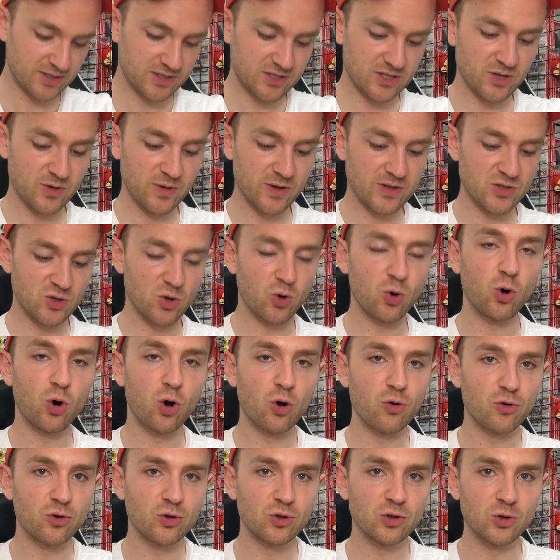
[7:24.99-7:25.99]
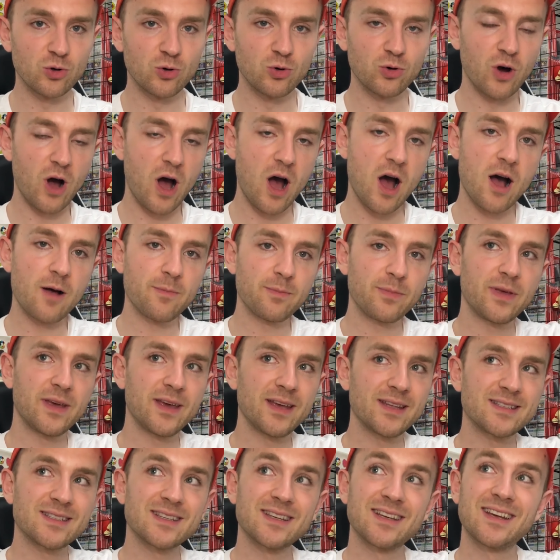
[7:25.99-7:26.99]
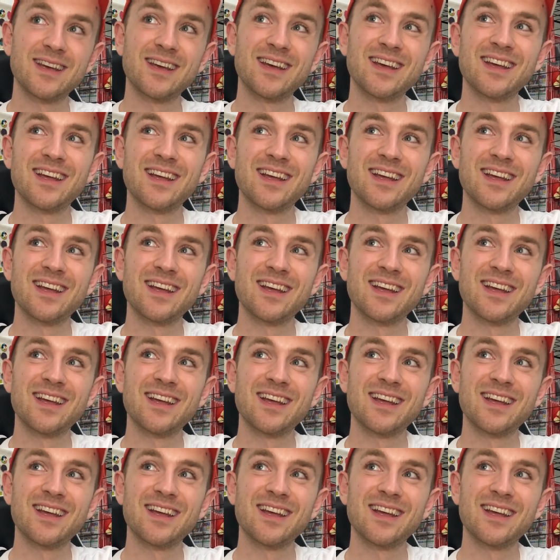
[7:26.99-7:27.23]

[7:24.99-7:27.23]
So it's oral or armpit.